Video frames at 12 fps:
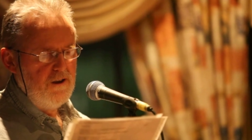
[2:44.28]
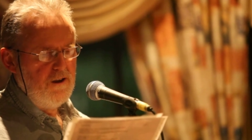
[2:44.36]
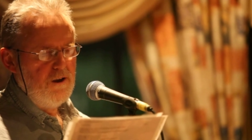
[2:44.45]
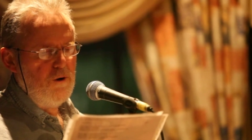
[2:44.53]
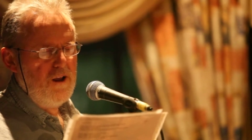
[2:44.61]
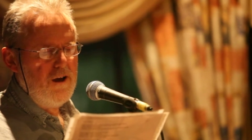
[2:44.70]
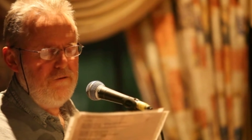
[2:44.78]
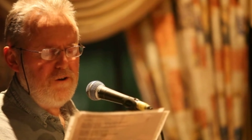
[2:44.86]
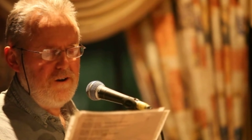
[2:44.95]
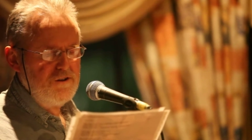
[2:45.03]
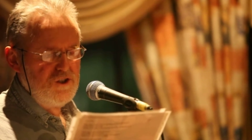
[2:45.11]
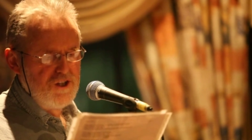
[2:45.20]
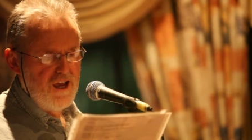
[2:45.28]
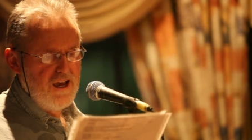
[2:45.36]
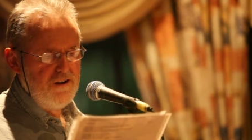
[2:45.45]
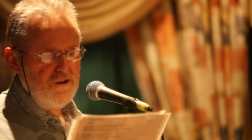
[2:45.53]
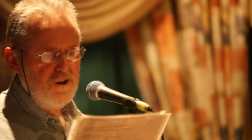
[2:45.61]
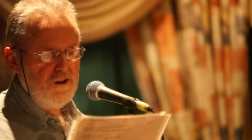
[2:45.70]
When I've got
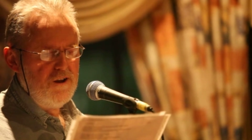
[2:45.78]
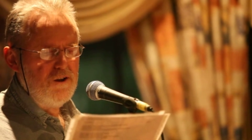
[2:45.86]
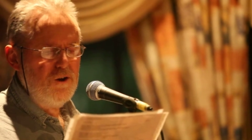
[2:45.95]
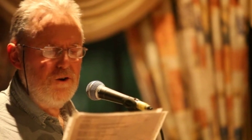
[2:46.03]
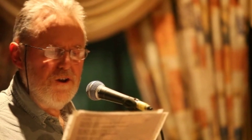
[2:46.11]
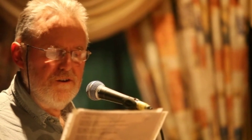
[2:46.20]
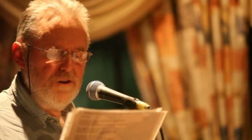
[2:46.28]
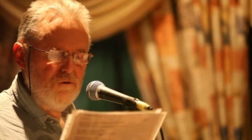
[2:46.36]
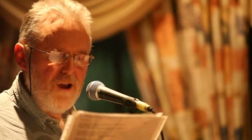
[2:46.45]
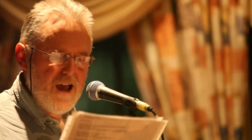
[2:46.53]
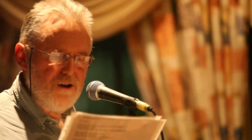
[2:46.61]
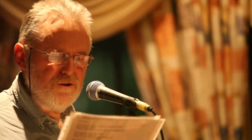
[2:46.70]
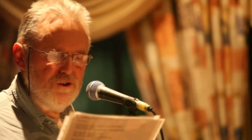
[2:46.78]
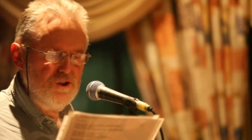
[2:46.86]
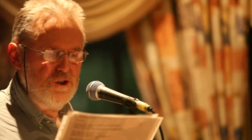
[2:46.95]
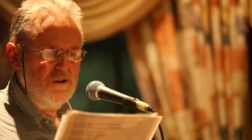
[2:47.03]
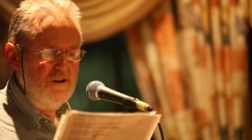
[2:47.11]
sad, you're not around.